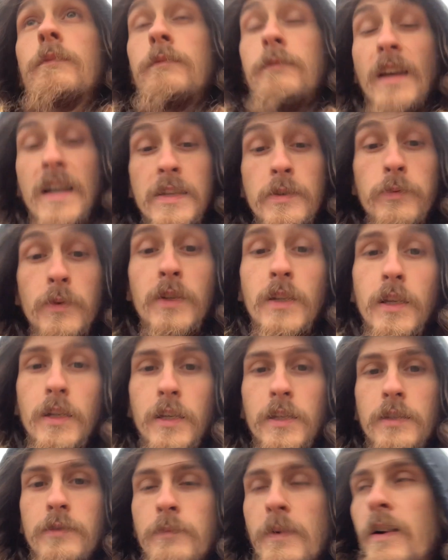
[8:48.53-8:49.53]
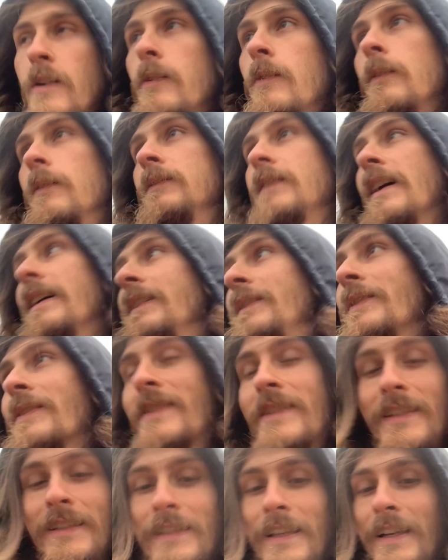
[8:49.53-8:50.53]
That's what it is, bro. They going
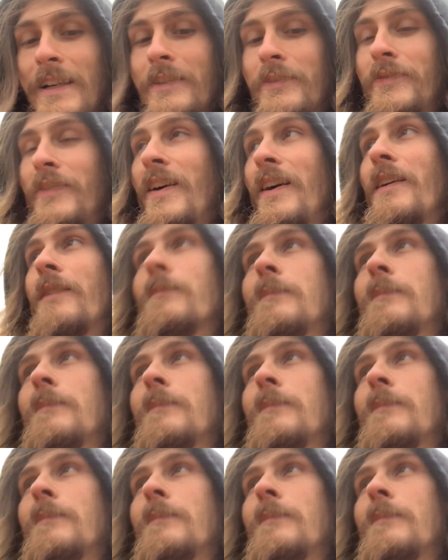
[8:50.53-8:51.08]
to the lake of fire,